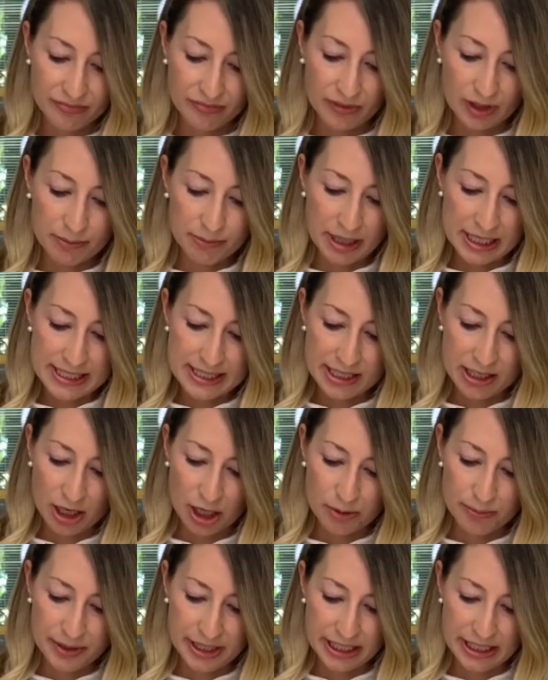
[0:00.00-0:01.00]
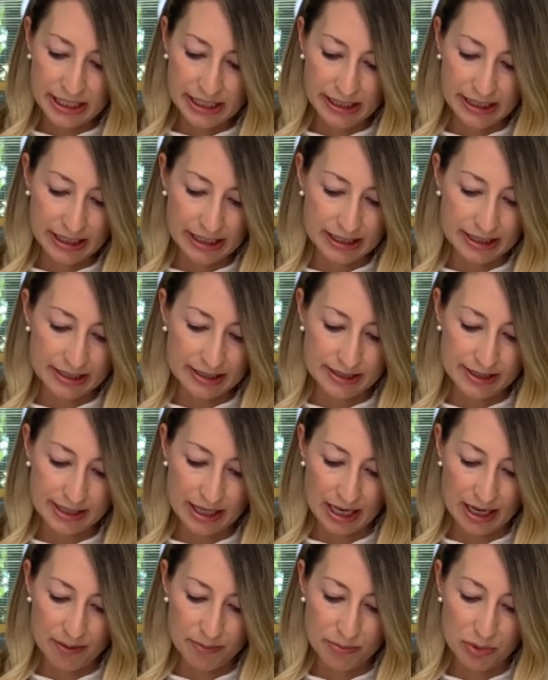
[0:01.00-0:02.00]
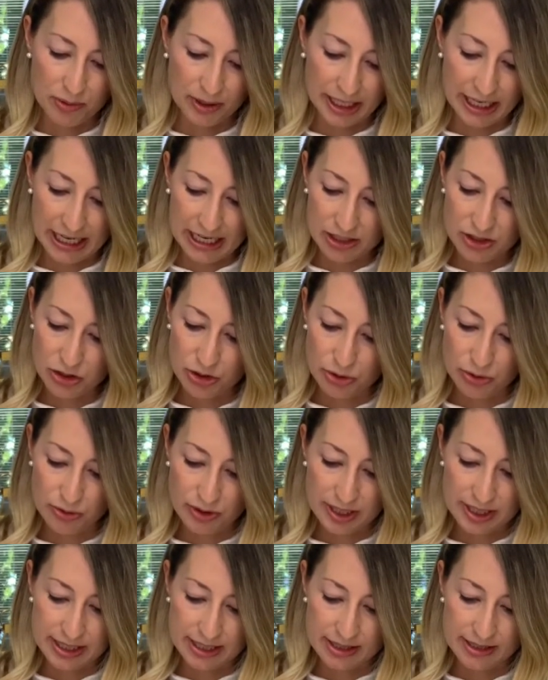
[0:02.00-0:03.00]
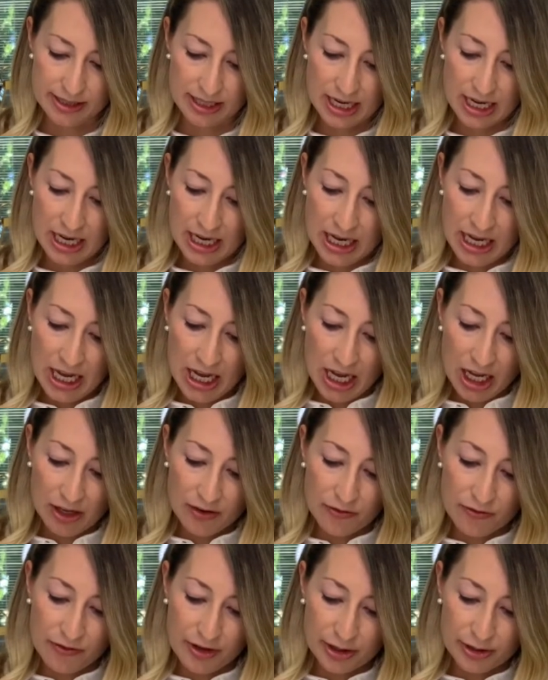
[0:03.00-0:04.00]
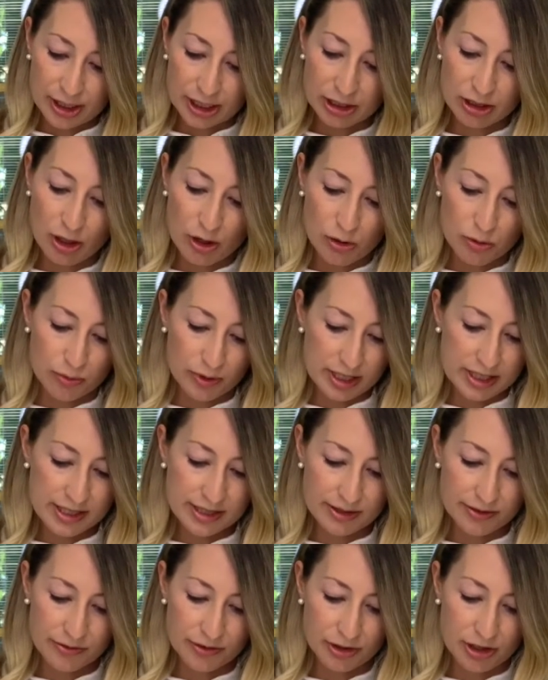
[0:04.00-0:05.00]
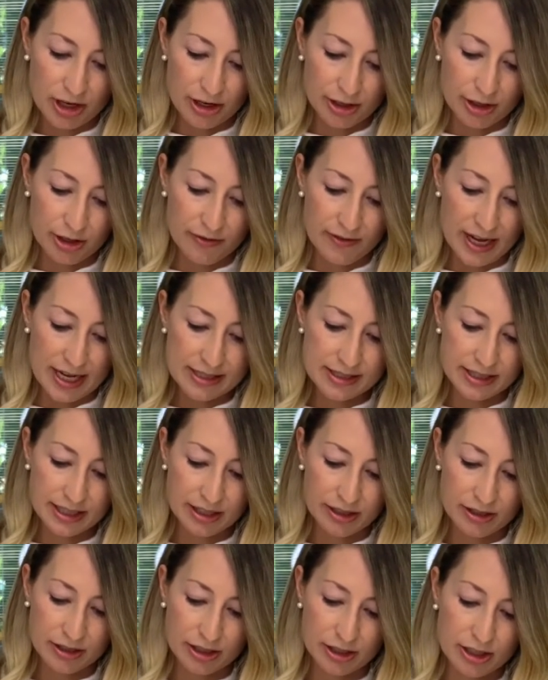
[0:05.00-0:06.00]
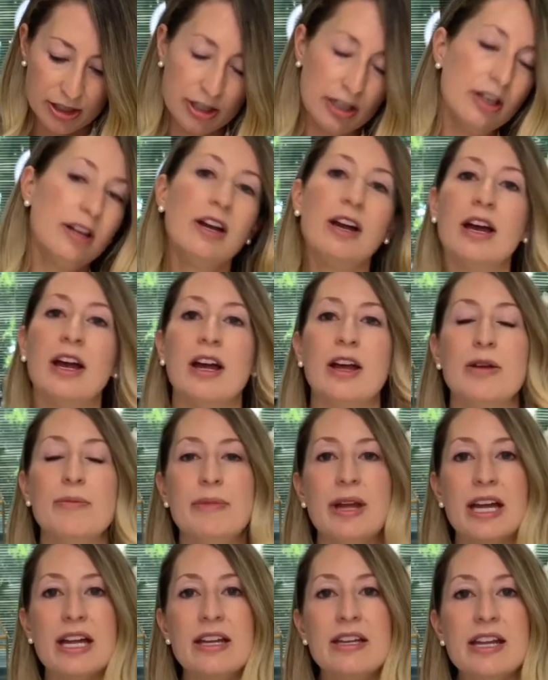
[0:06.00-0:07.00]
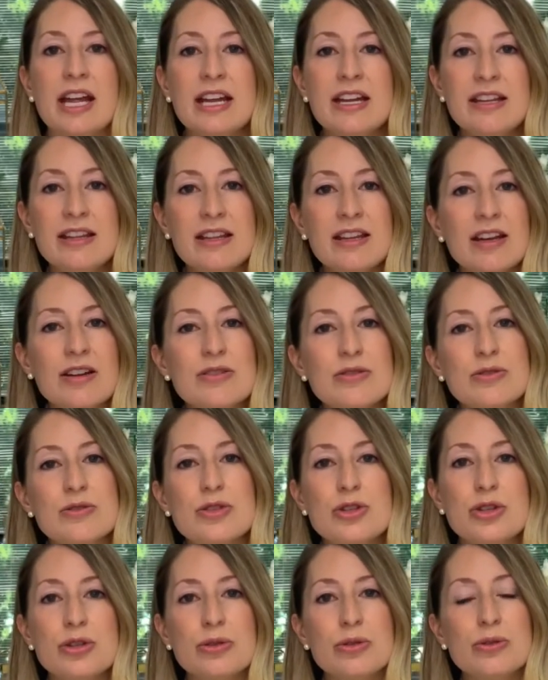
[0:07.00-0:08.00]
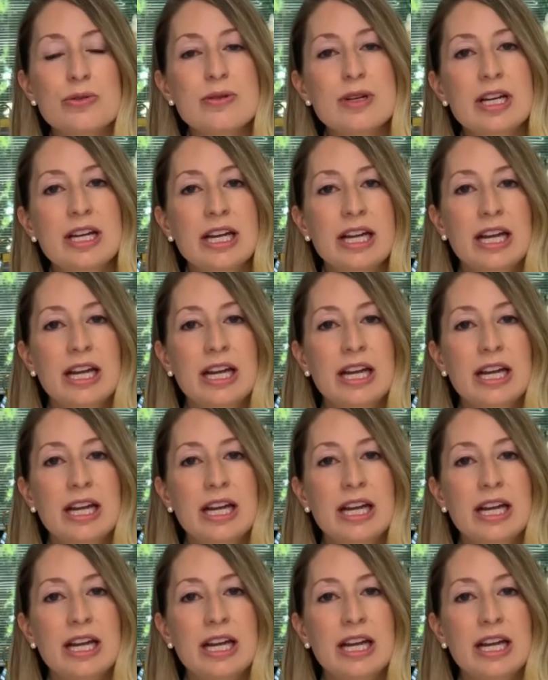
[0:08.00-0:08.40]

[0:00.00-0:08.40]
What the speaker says: My CRP is at 0.82. This is very low risk for cardiovascular, and anything under 2